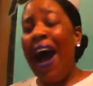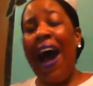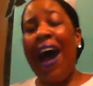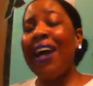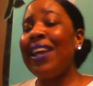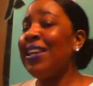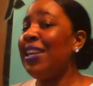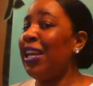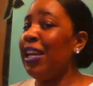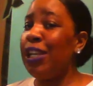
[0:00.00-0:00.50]

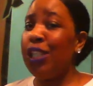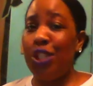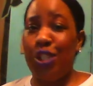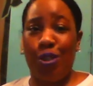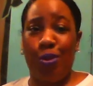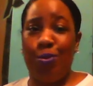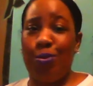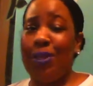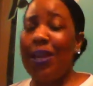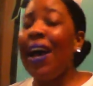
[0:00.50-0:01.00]
I need
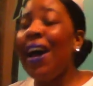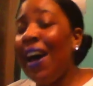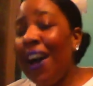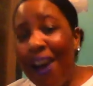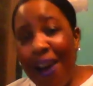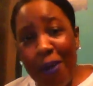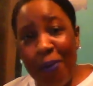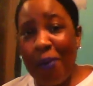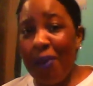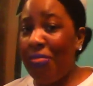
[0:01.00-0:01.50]
you. The
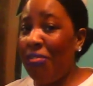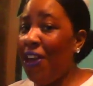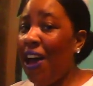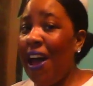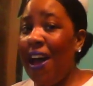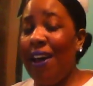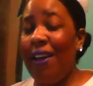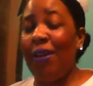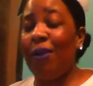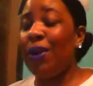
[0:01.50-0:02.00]
hell with
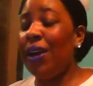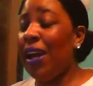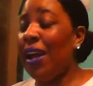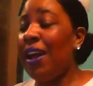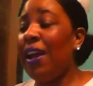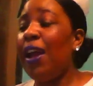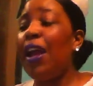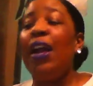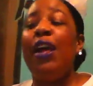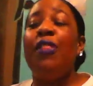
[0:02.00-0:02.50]
that,
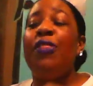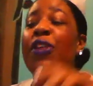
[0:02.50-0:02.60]
okay?